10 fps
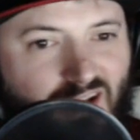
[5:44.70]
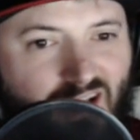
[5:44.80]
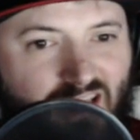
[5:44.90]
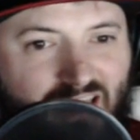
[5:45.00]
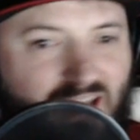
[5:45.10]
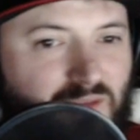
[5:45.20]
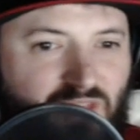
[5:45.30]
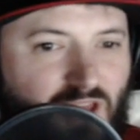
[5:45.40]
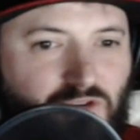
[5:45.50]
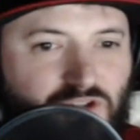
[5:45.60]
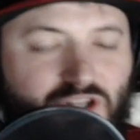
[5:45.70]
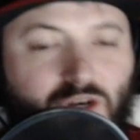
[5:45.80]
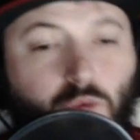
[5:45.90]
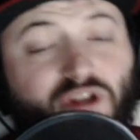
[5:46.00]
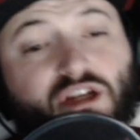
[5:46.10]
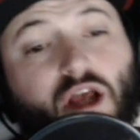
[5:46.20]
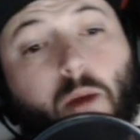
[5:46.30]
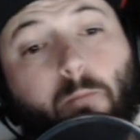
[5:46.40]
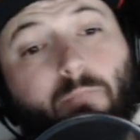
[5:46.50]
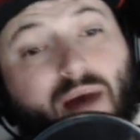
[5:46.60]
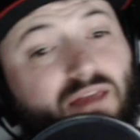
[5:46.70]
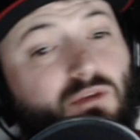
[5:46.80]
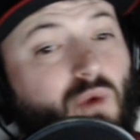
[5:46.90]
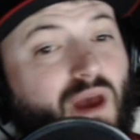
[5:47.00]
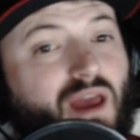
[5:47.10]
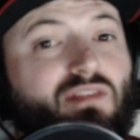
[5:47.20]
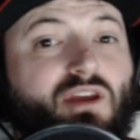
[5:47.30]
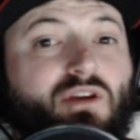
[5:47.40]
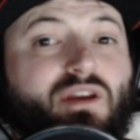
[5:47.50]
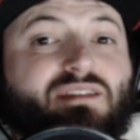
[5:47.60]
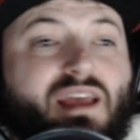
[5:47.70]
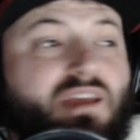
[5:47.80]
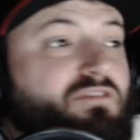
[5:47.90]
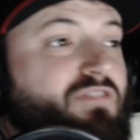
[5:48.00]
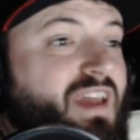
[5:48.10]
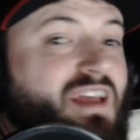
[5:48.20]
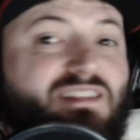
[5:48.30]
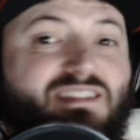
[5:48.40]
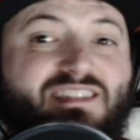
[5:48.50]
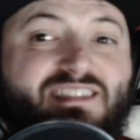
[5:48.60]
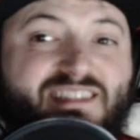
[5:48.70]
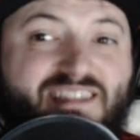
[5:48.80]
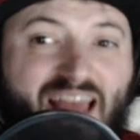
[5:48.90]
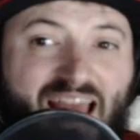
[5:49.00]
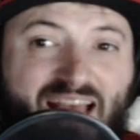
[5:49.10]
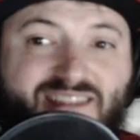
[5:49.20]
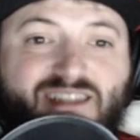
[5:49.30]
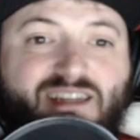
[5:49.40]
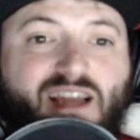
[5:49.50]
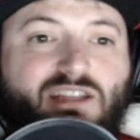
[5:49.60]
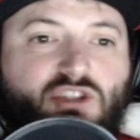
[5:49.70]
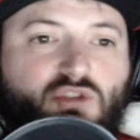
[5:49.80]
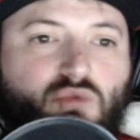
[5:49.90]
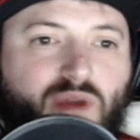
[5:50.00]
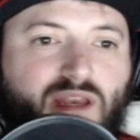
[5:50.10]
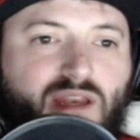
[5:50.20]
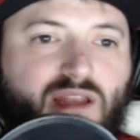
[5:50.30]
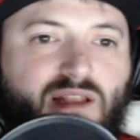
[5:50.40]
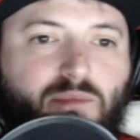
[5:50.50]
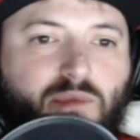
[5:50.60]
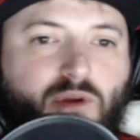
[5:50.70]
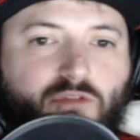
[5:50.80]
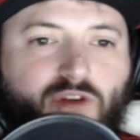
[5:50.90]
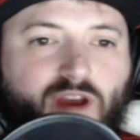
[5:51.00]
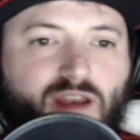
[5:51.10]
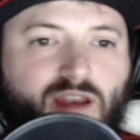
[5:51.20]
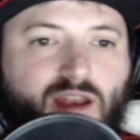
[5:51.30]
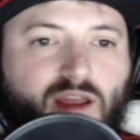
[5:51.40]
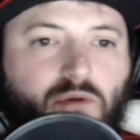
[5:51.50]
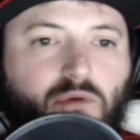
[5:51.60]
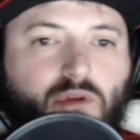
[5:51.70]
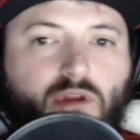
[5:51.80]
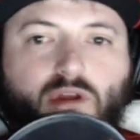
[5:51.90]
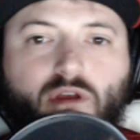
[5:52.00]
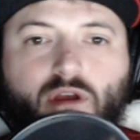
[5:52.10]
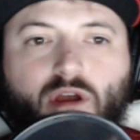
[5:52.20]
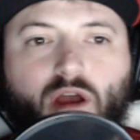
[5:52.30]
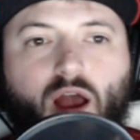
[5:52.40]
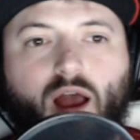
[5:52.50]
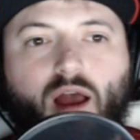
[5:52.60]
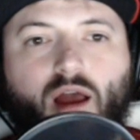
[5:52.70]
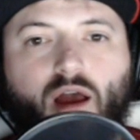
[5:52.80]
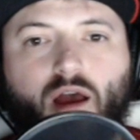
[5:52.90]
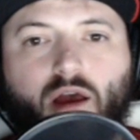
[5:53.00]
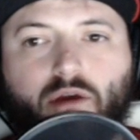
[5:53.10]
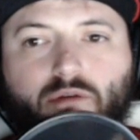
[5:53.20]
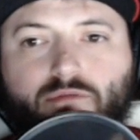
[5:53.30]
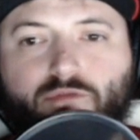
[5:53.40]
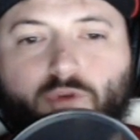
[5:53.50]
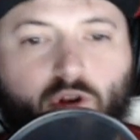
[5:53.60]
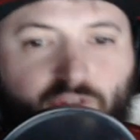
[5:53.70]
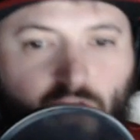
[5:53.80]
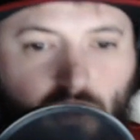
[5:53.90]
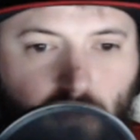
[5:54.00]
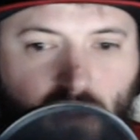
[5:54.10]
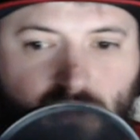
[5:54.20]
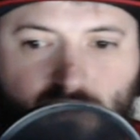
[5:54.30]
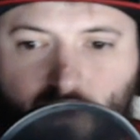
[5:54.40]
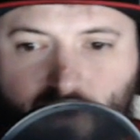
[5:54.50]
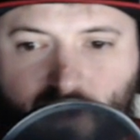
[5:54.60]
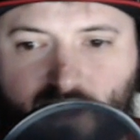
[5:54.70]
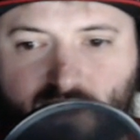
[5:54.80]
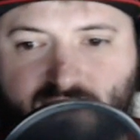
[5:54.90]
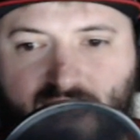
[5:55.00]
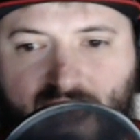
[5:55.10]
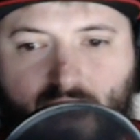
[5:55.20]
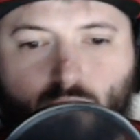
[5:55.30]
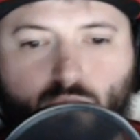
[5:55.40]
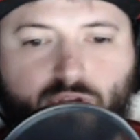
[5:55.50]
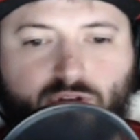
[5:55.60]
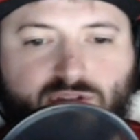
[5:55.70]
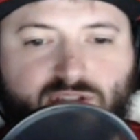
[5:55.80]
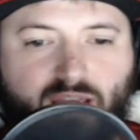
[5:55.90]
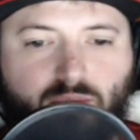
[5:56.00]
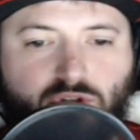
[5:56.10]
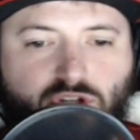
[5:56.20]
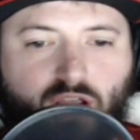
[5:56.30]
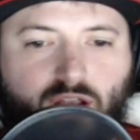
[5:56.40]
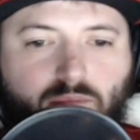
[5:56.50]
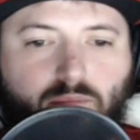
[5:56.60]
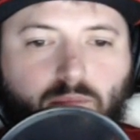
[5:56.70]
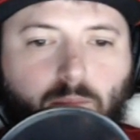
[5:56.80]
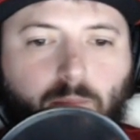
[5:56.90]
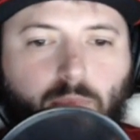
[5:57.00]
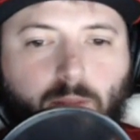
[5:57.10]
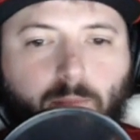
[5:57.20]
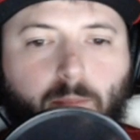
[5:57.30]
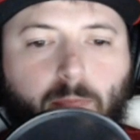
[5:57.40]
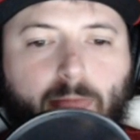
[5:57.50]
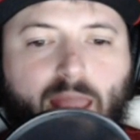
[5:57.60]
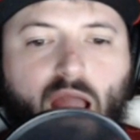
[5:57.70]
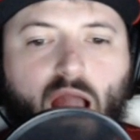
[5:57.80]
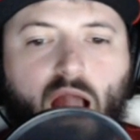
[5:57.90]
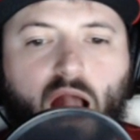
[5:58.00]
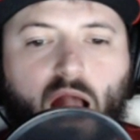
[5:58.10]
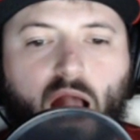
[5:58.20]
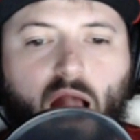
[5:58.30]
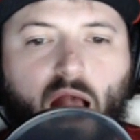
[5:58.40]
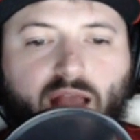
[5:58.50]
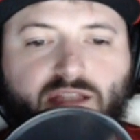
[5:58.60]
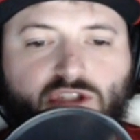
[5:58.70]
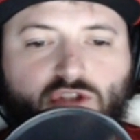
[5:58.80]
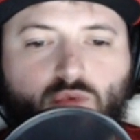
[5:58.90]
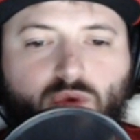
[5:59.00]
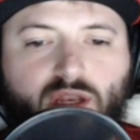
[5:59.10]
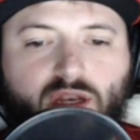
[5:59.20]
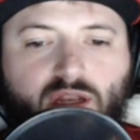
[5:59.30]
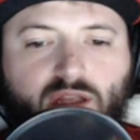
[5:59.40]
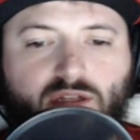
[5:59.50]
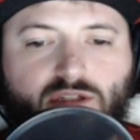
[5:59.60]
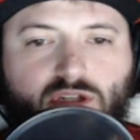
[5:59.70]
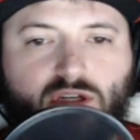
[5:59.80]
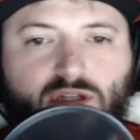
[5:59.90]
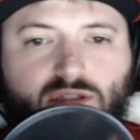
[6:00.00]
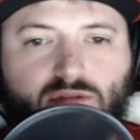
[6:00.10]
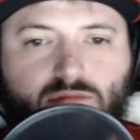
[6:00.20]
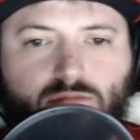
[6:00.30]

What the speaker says: clean up the ocean, which, by the way, there is a fantastic, I tweeted it, let me go find it now. If you want to follow me on Twitter, it is at RealSamShannon, but I tweeted it just,